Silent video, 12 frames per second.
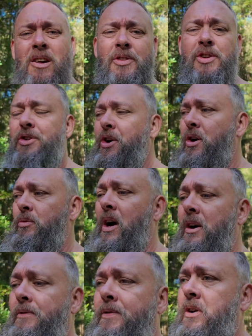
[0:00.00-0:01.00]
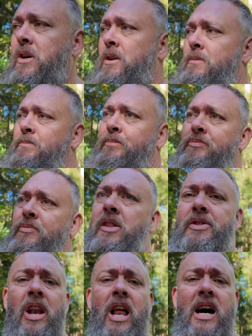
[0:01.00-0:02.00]
It's a dirt road for
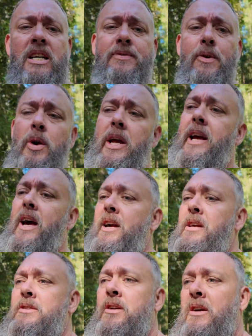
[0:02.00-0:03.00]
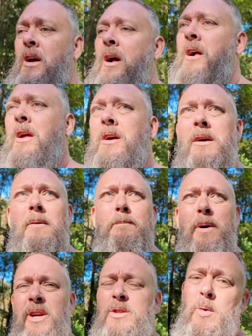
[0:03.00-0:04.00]
the last 40 k's,
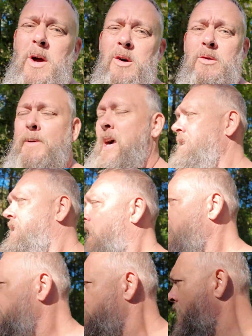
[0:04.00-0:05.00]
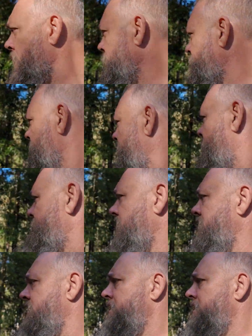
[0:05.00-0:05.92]
but it's well maintained, well looked after.